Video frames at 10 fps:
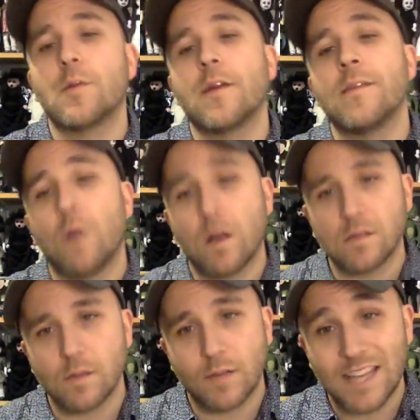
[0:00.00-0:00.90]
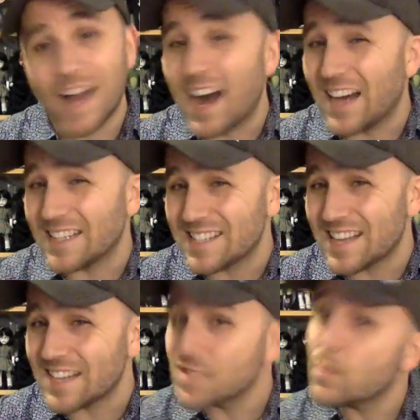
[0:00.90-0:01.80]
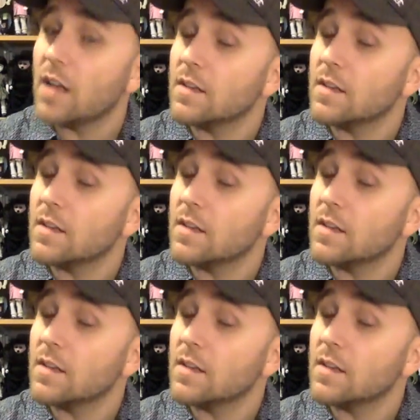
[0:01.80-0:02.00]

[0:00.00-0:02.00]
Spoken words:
And then we'll also get the Oz set as well.